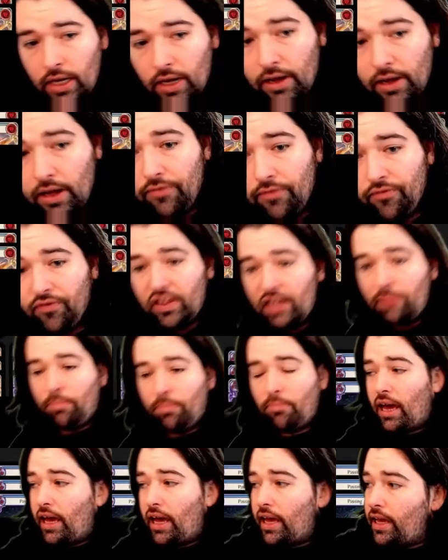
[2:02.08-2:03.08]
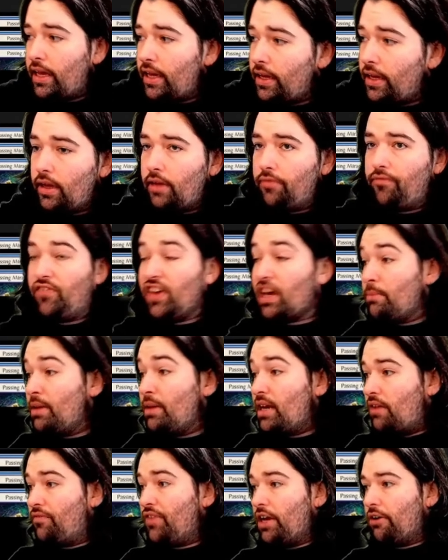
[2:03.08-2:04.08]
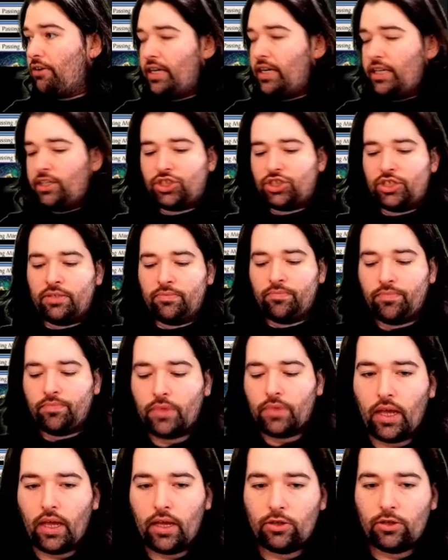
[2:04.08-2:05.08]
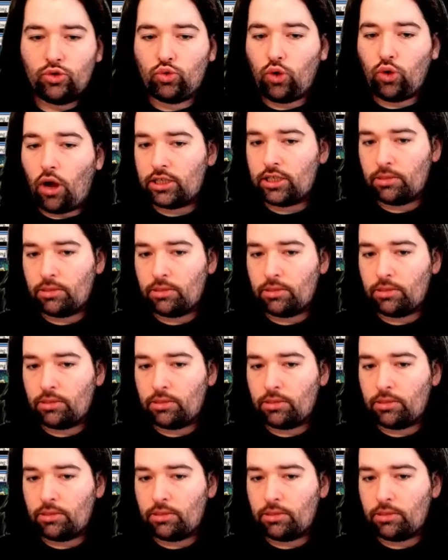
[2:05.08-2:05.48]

flip my Figment of Erudition, draw some